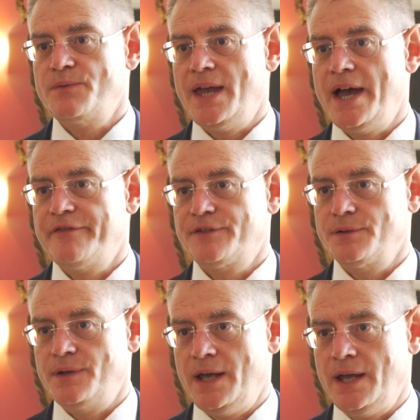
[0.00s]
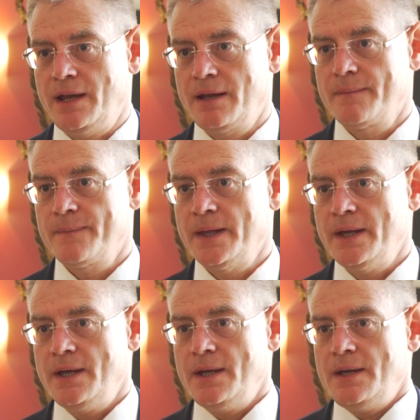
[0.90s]
we have today.
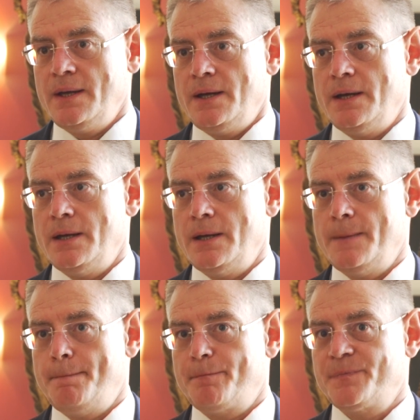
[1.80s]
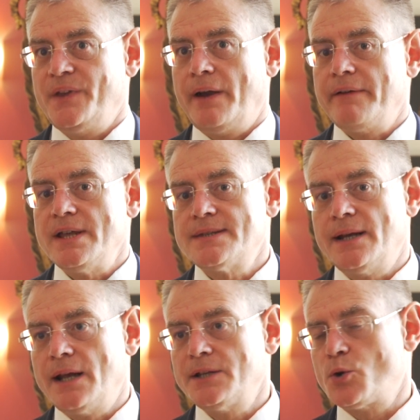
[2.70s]
There is
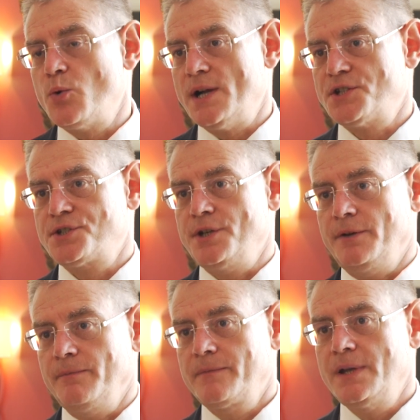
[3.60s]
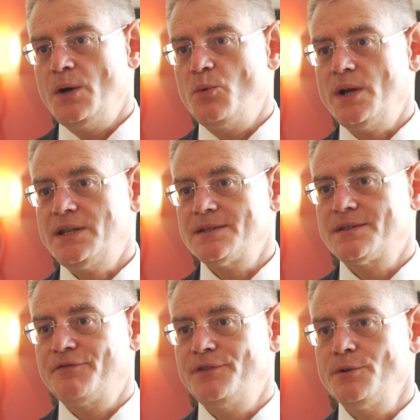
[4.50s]
another question. What is
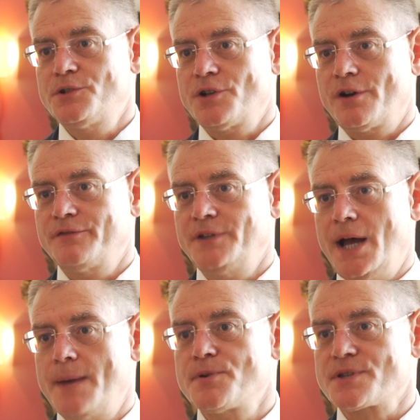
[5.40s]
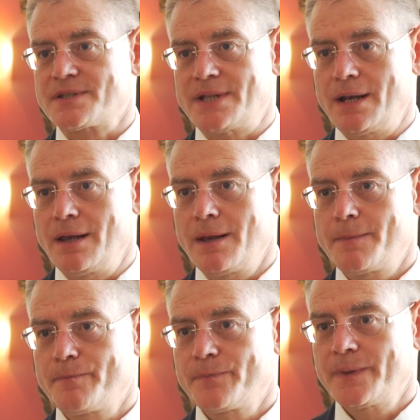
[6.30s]
the future of the apostille?
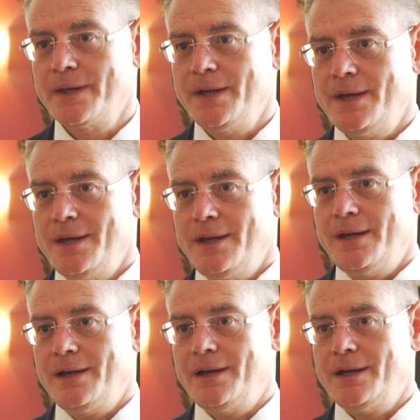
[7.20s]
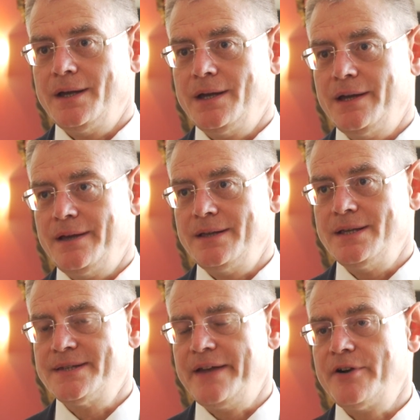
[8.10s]

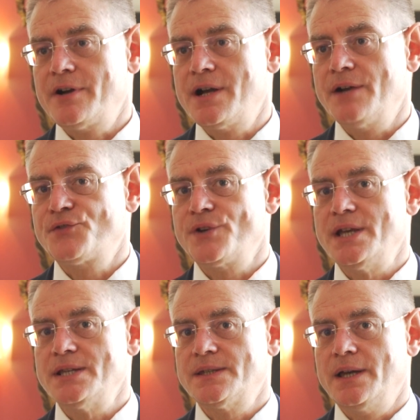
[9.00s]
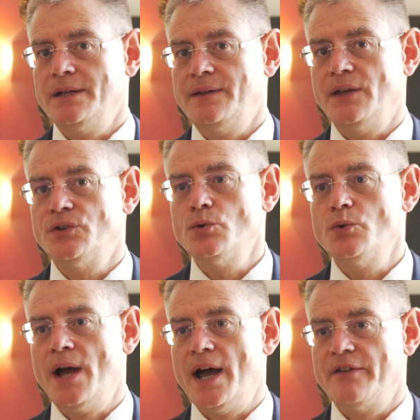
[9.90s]
In several countries, they do
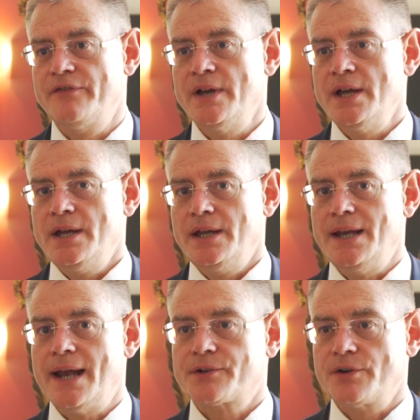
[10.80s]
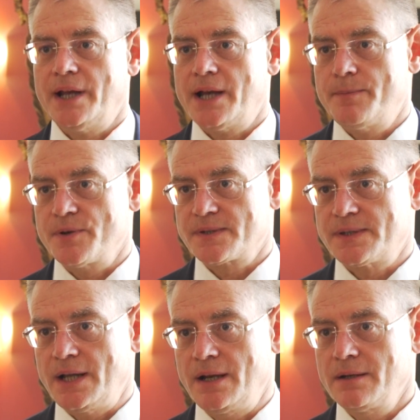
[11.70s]
have electronic
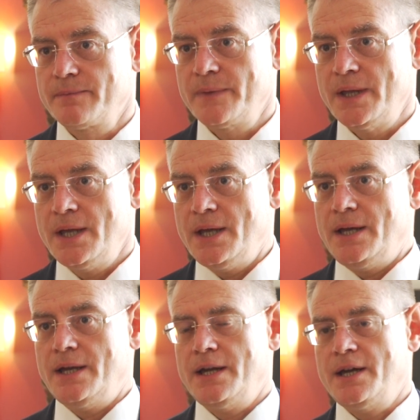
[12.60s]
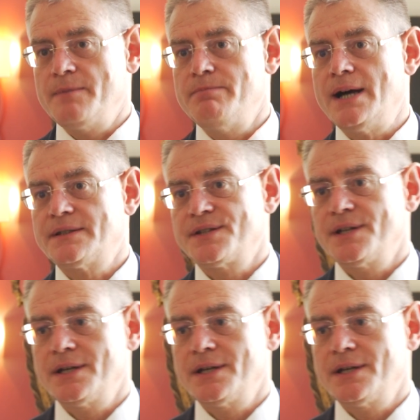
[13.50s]
apostille. But